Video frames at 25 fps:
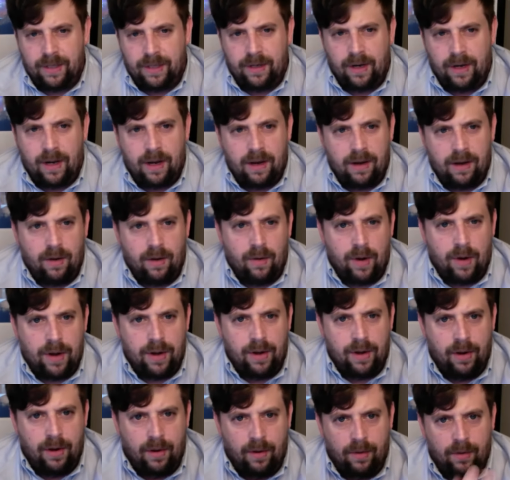
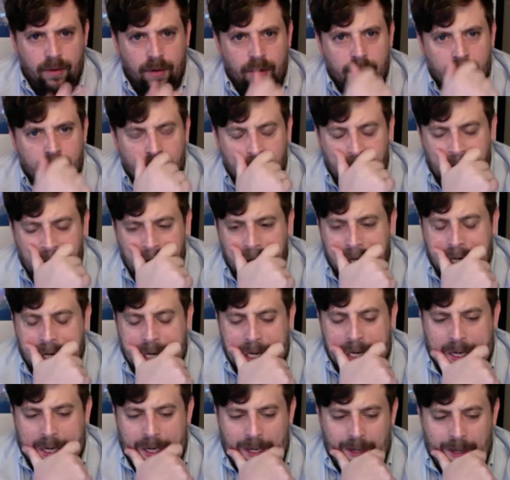You
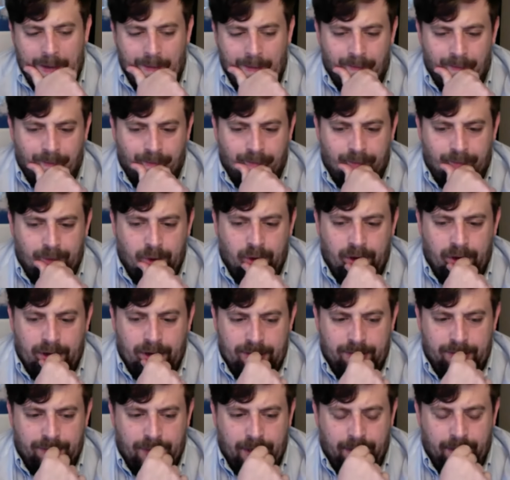guys
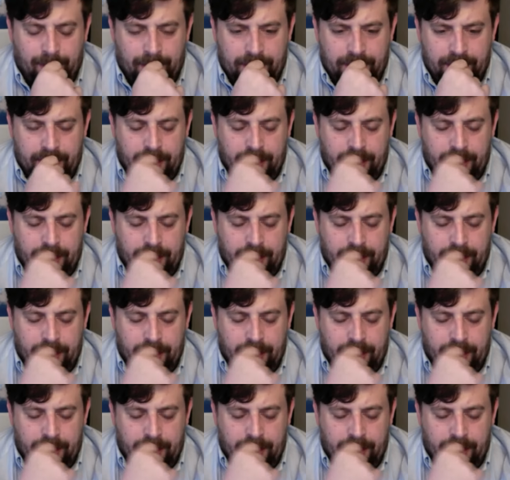have probably seen,